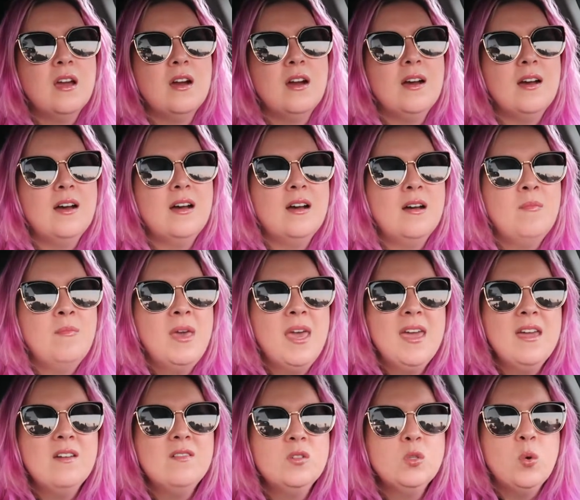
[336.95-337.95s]
uh,
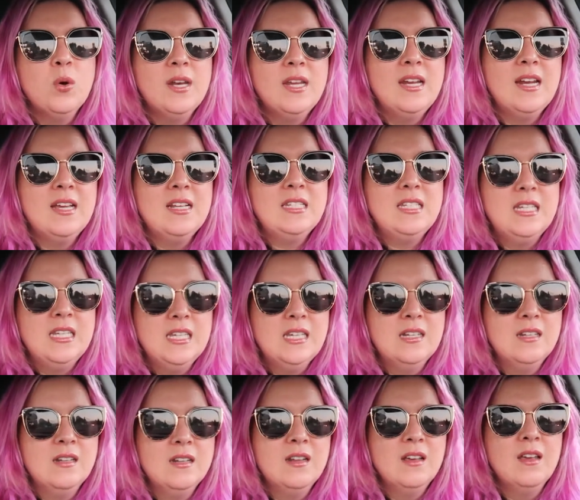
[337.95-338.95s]
May of
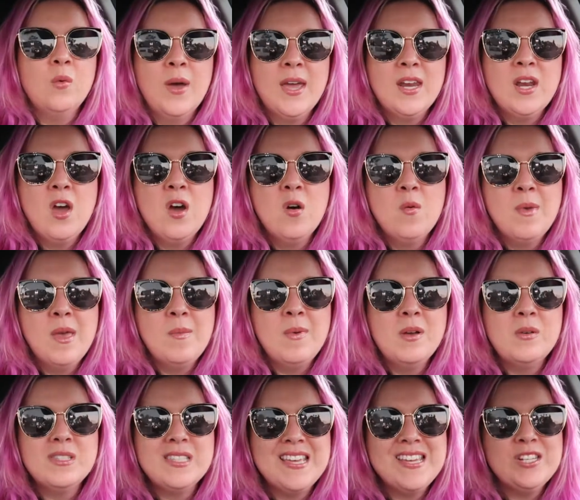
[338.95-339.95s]
2019 wait, no, maybe
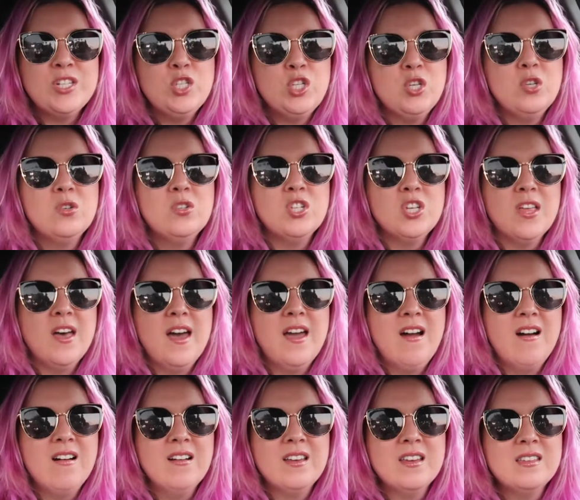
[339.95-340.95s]
it was like June, July,
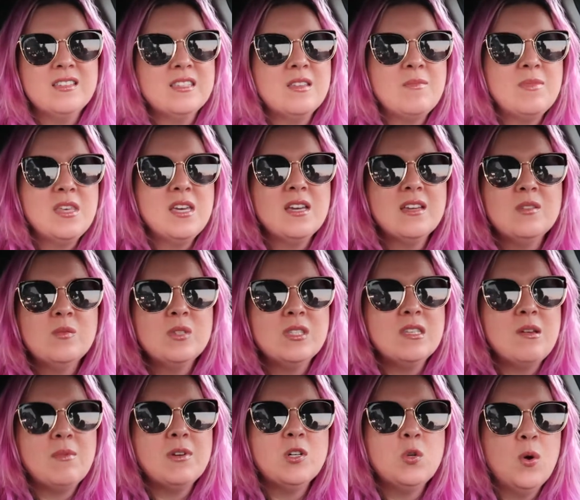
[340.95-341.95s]
August, something. It was
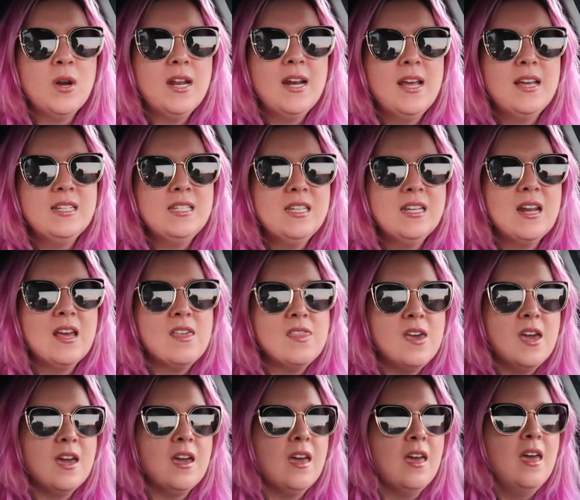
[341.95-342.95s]
summer 2019, I
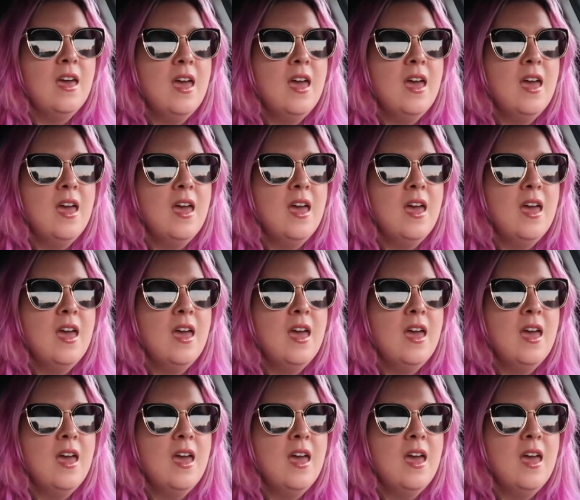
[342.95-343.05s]
think.